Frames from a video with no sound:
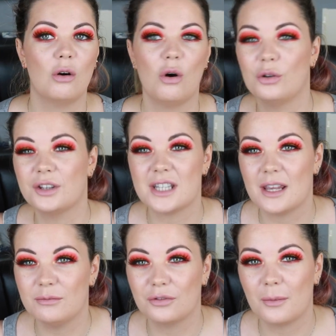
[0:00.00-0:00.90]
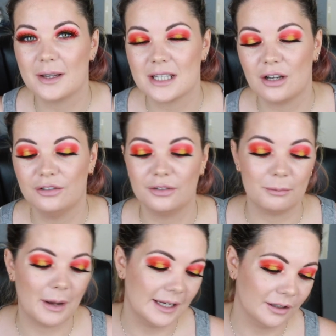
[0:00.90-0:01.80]
all the time for myself. I'm
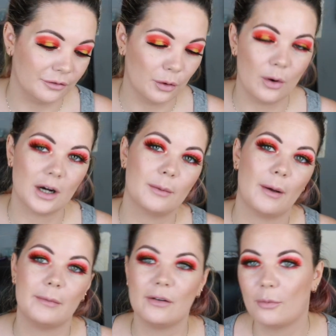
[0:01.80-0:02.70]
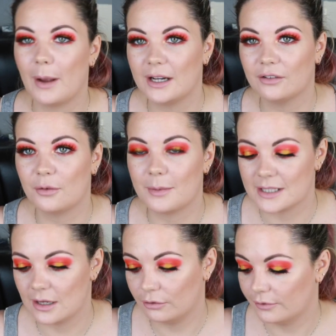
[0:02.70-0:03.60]
buying it for work, but I'm never buying it for
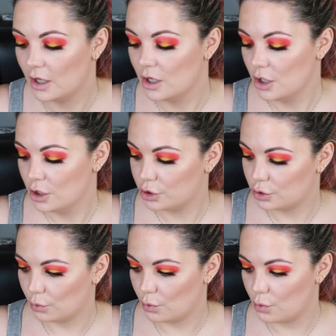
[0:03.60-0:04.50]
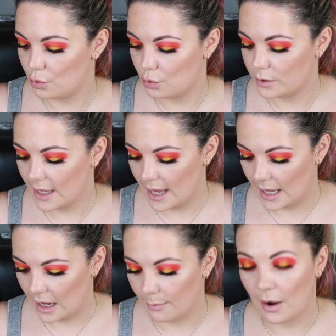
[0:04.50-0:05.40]
myself. So
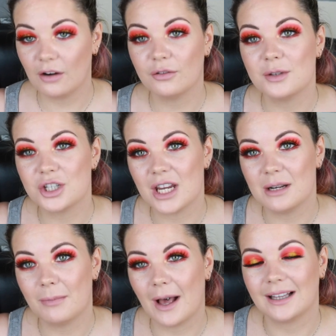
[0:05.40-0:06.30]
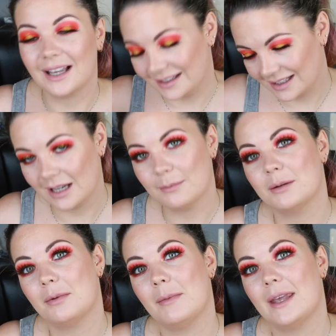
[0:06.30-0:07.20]
yeah, apart from the Shane palette, I think I'm
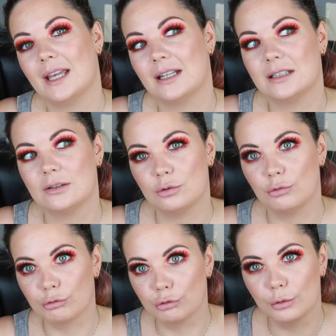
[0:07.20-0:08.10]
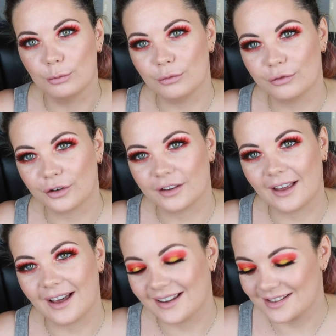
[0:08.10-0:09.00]
going to be making room for
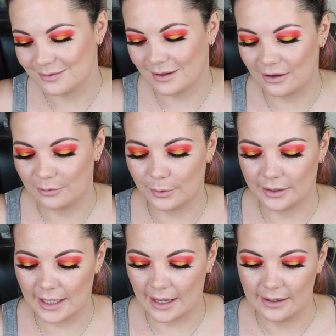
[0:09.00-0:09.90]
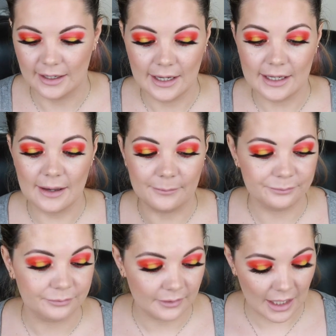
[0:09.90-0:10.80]
that as well. But yeah, yeah,
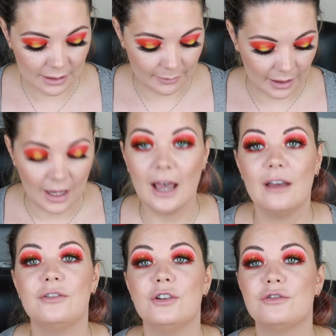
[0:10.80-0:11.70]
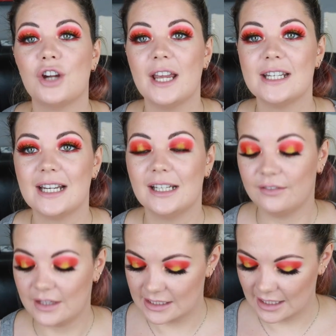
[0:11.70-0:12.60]
Anyway, if you've tried any
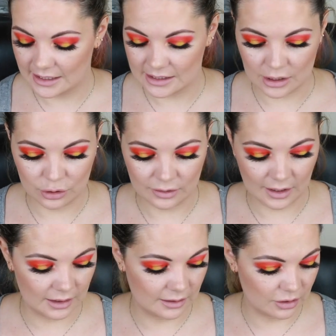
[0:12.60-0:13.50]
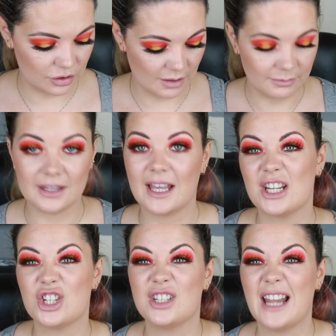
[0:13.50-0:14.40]
of these things and you think that there's something that I
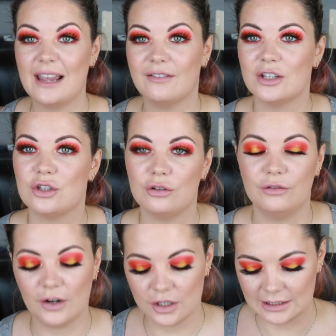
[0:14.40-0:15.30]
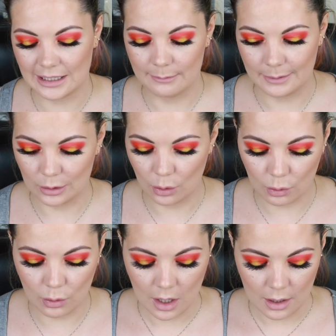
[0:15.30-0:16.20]
should dive into first, let me
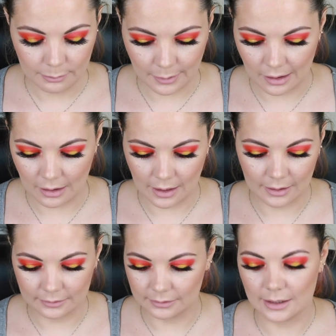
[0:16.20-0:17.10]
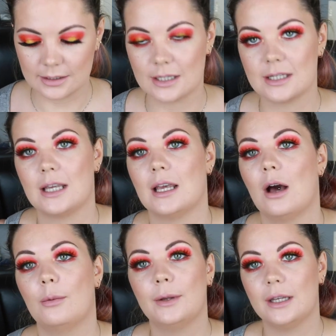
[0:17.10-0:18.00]
know. But uh, as I say,
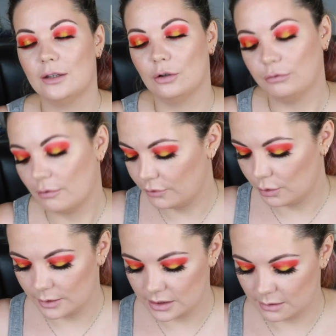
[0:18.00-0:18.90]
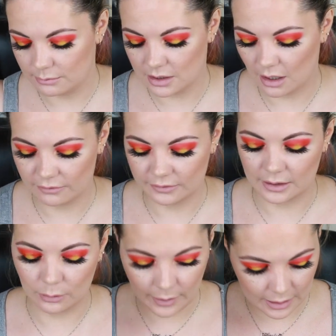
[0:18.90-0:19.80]
I'll be either reviewing some stuff
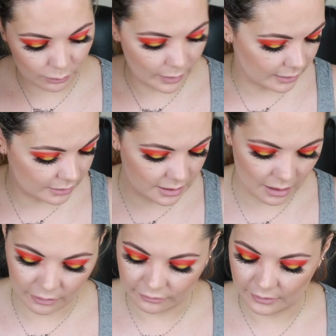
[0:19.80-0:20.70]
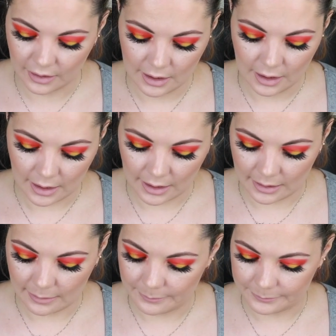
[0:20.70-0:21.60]
like the Wet and Wild stuff, um,
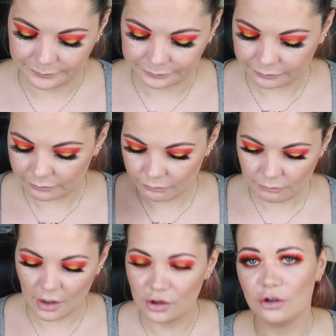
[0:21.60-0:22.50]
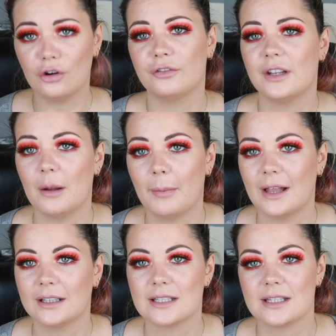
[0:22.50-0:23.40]
the Norvina
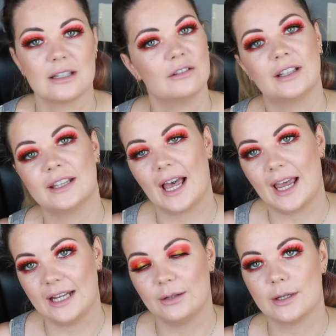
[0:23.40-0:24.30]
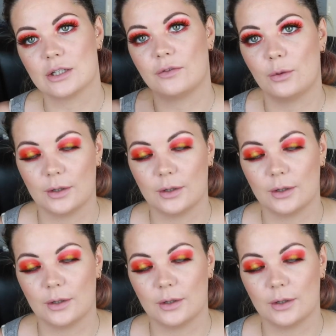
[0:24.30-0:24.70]
palettes and stuff like that. Anyway, so if you